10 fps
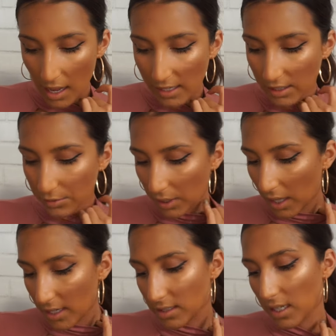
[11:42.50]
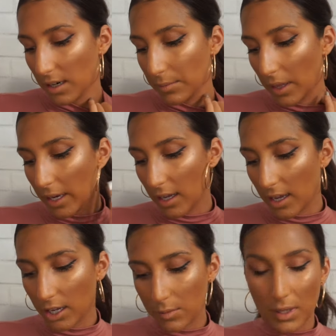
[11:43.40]
I didn't realize that
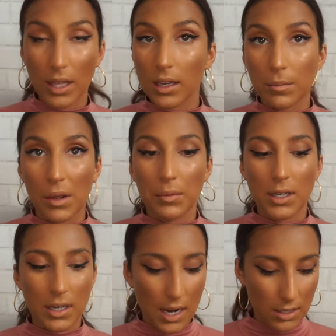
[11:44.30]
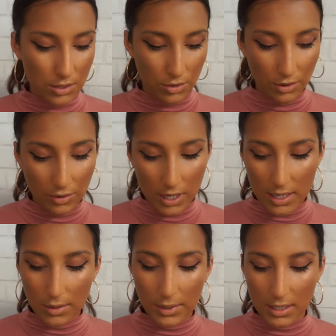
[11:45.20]
I could be like a Maybelline connoisseur right
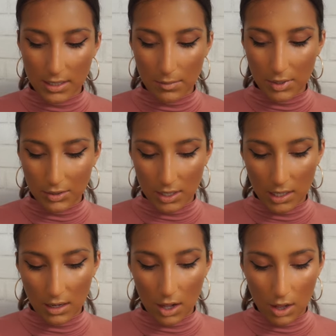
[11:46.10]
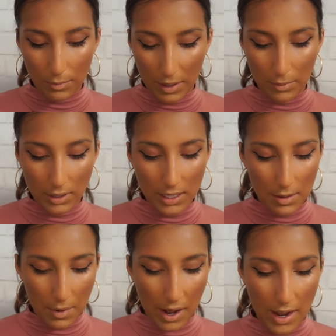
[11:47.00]
now because I'm using all Maybelline
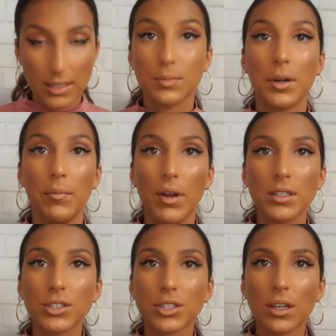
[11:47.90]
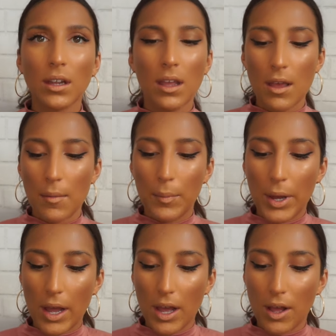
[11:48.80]
on my eyes pretty much.
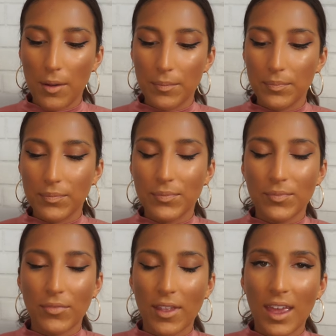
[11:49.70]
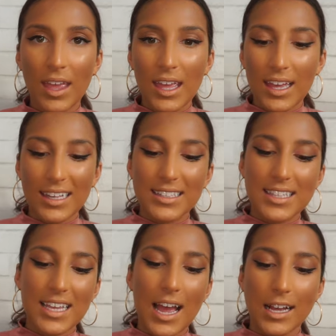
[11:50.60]
But it's
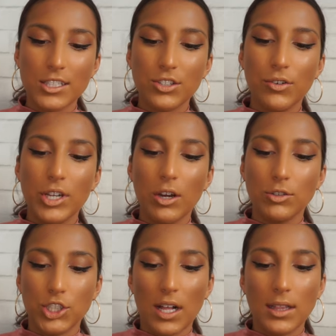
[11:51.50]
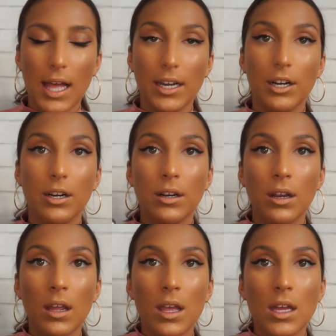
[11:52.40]
the Eye Studio Gel Liner.
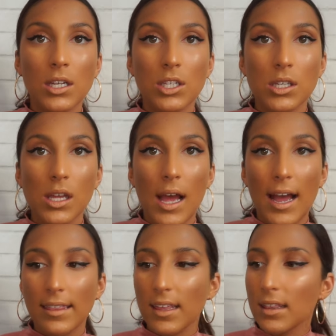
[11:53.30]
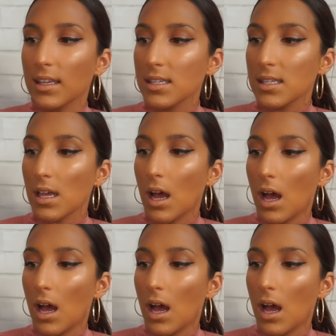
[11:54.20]
I think this